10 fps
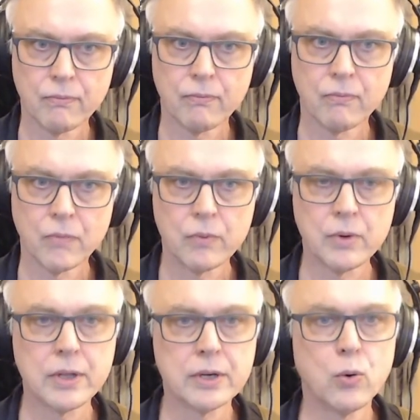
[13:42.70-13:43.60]

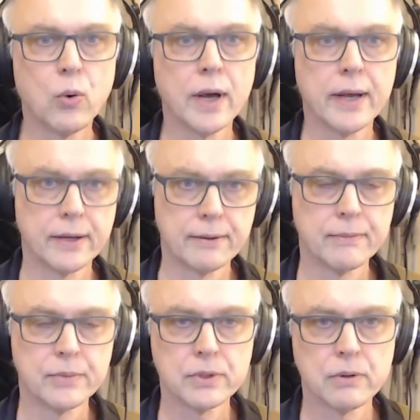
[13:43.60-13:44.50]
really quiet,
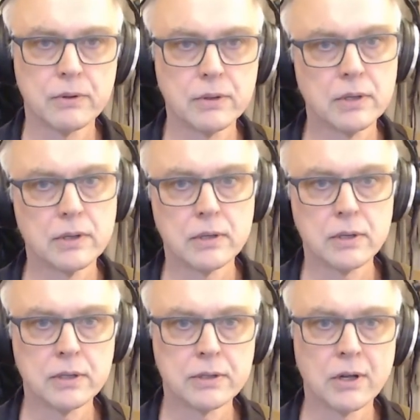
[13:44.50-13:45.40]
so
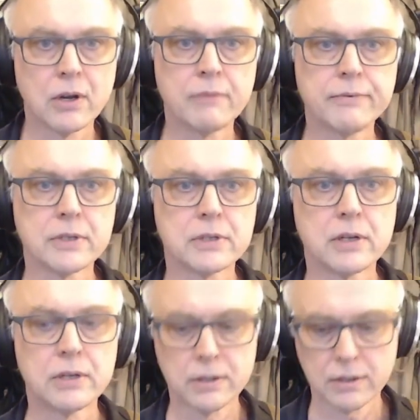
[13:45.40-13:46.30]
it's not obvious that
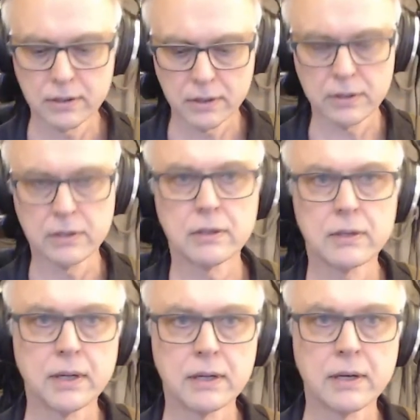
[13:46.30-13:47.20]

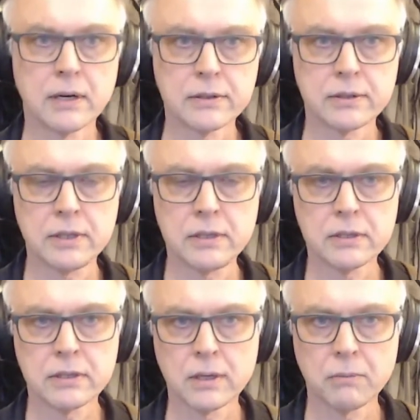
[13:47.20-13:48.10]
there are these
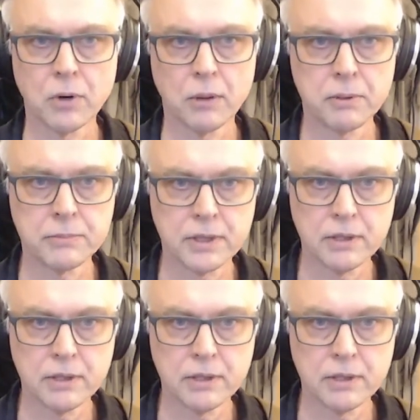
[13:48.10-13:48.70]
problems here.